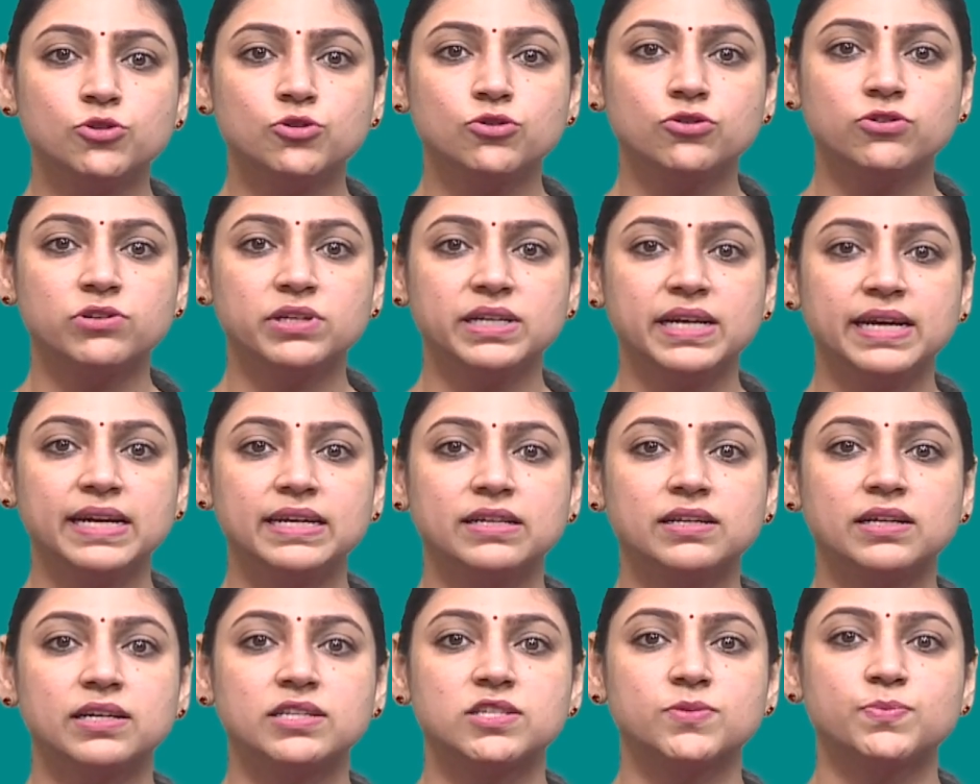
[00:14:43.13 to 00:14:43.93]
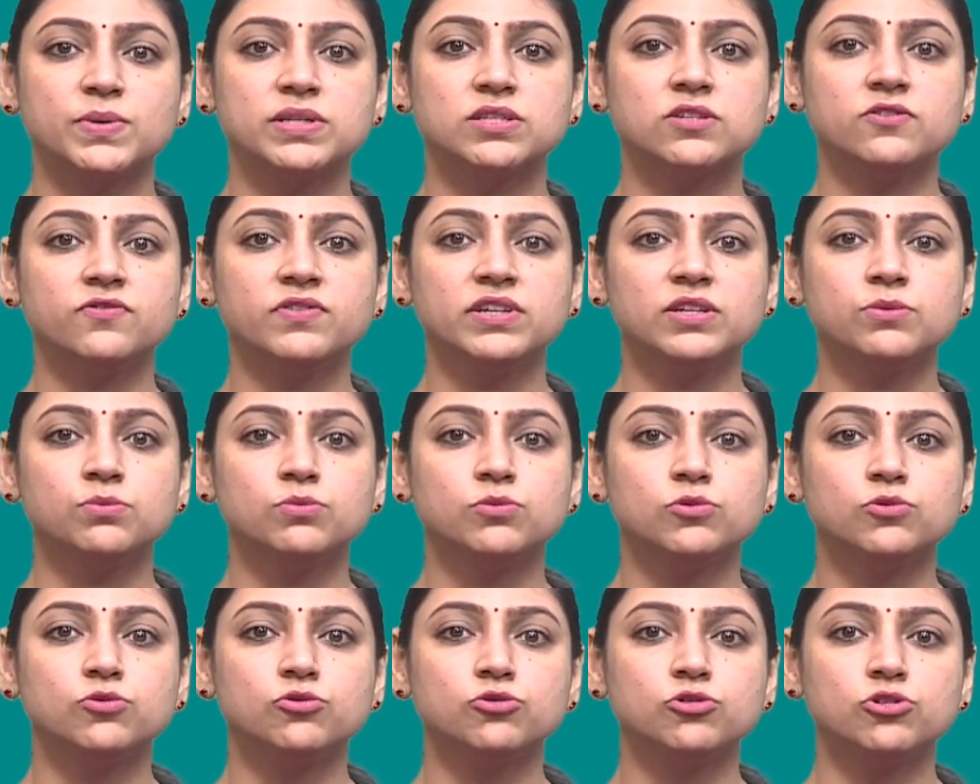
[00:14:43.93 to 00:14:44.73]
to create a specific
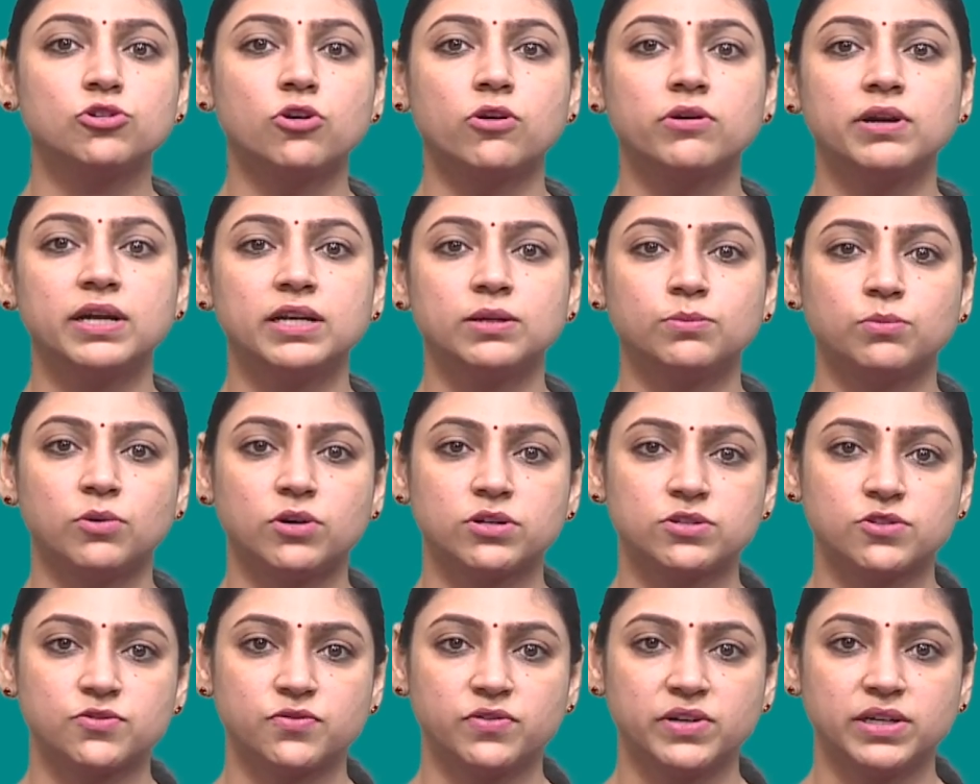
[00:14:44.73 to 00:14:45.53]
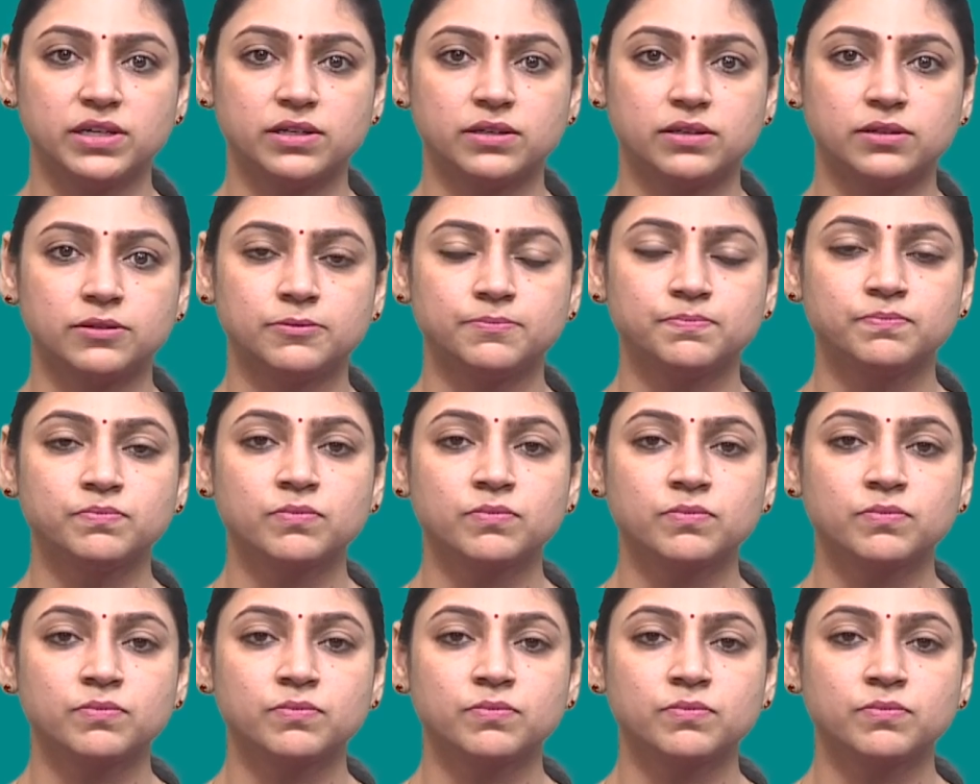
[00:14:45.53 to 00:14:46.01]
mood or atmosphere.